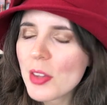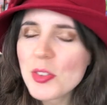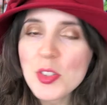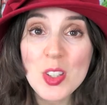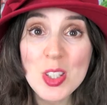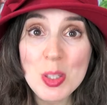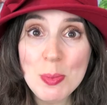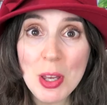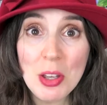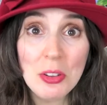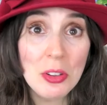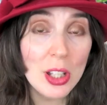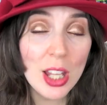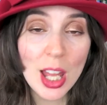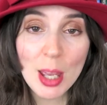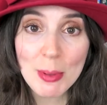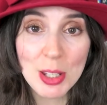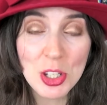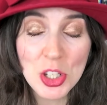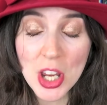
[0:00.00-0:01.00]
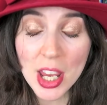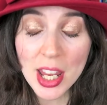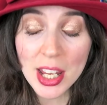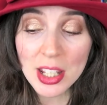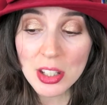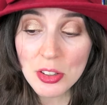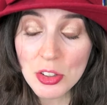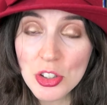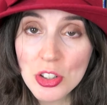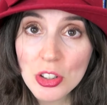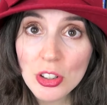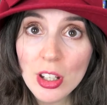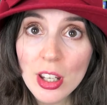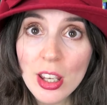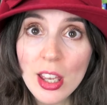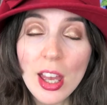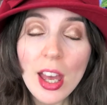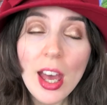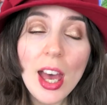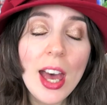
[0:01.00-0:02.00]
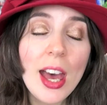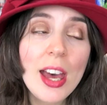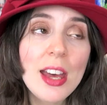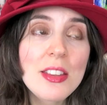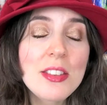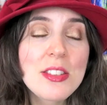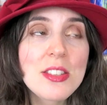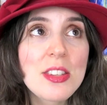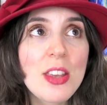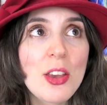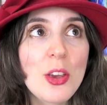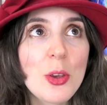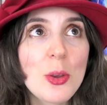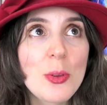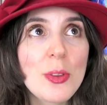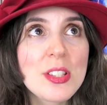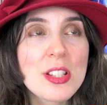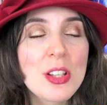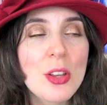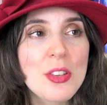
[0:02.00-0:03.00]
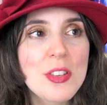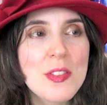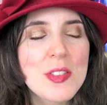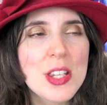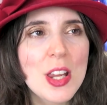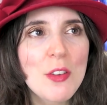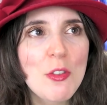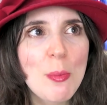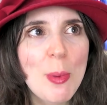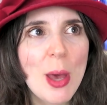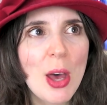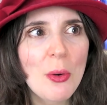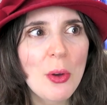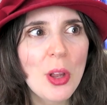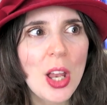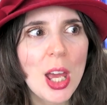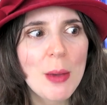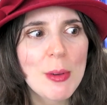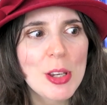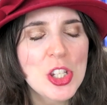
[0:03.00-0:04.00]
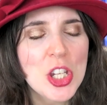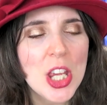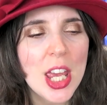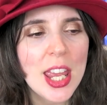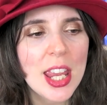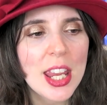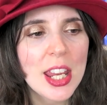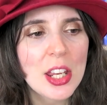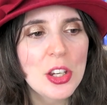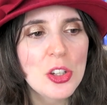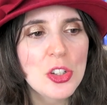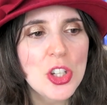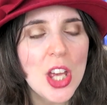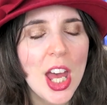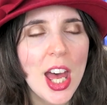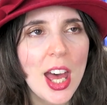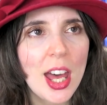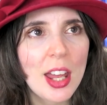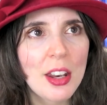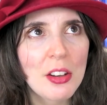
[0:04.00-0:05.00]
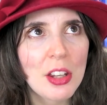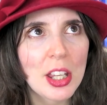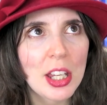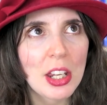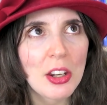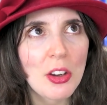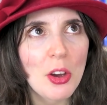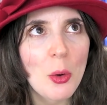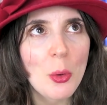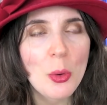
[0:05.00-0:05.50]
talks about climate change, And so there's lots of stuff about climate change and like an